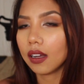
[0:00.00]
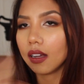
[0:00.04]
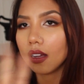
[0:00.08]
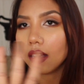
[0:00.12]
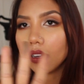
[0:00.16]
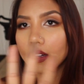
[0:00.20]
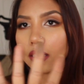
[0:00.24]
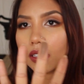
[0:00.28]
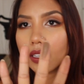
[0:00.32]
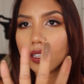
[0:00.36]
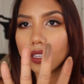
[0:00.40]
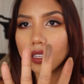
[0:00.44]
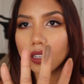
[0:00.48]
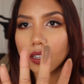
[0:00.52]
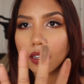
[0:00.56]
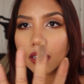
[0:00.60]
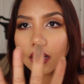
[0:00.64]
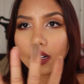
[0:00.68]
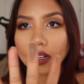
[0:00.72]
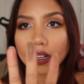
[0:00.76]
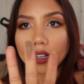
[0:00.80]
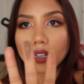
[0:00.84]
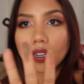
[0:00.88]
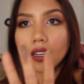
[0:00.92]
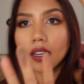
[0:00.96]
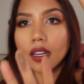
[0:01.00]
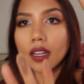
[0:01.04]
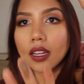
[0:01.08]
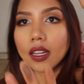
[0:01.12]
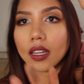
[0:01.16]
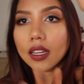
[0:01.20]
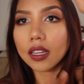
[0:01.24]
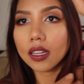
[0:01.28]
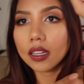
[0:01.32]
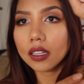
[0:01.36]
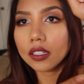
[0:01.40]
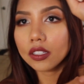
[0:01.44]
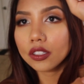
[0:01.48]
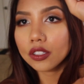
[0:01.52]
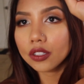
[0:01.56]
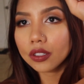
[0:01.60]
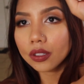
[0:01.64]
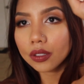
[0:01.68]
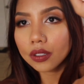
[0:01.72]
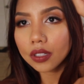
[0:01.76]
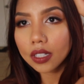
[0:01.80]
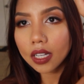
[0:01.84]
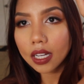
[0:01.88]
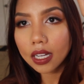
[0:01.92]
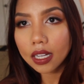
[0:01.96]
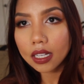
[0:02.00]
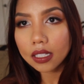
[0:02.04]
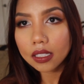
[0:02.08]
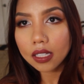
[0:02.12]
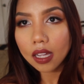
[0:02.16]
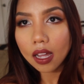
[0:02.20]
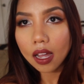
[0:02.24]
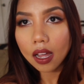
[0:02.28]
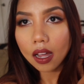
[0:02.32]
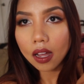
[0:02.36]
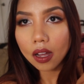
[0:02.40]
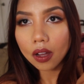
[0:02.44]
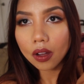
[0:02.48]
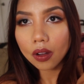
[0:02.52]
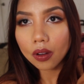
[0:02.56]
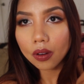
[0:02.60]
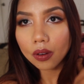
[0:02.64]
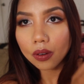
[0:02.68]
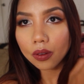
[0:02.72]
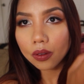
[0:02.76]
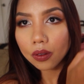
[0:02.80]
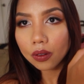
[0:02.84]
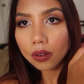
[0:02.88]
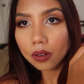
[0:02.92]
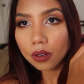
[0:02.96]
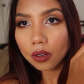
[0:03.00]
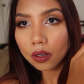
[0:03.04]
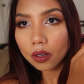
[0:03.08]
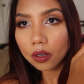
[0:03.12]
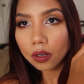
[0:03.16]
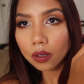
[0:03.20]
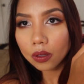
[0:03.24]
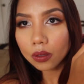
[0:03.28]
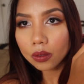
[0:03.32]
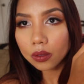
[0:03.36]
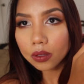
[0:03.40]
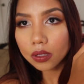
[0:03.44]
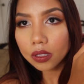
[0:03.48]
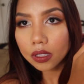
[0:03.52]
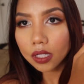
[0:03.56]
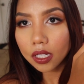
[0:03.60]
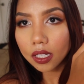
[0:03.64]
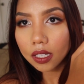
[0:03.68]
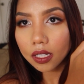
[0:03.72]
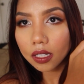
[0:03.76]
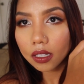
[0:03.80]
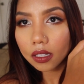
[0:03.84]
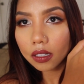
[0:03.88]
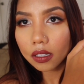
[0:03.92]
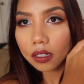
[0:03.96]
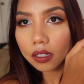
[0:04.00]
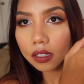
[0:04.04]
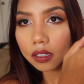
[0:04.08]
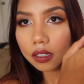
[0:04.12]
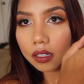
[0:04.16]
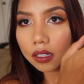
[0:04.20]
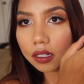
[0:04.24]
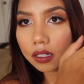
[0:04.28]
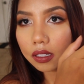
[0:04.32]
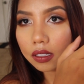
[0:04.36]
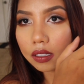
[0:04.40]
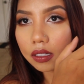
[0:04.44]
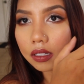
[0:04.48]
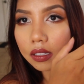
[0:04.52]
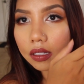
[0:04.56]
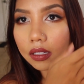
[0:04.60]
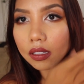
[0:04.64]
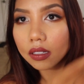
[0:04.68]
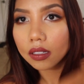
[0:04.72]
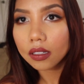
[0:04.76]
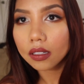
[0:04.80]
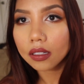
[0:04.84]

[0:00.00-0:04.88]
on here and show you guys how close they look.